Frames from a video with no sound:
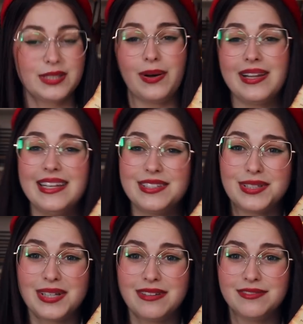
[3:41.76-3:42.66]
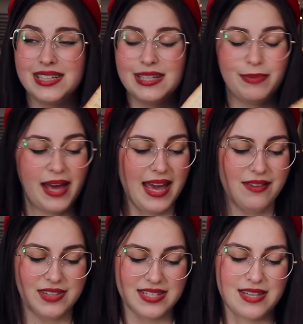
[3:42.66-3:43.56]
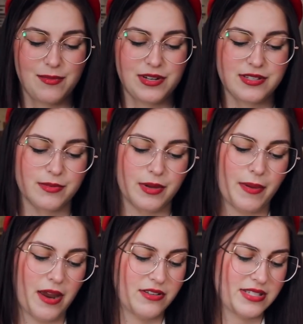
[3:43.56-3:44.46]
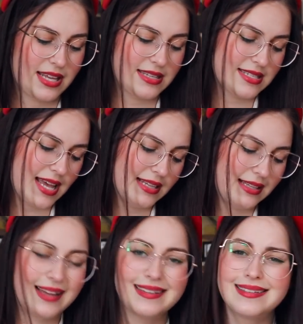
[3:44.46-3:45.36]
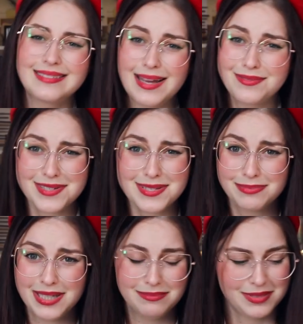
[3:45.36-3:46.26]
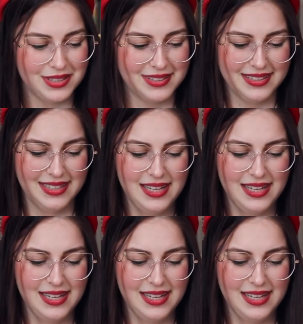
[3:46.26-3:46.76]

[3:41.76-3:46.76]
So I'll need to really behave this summer so my parents can sign that in time for September.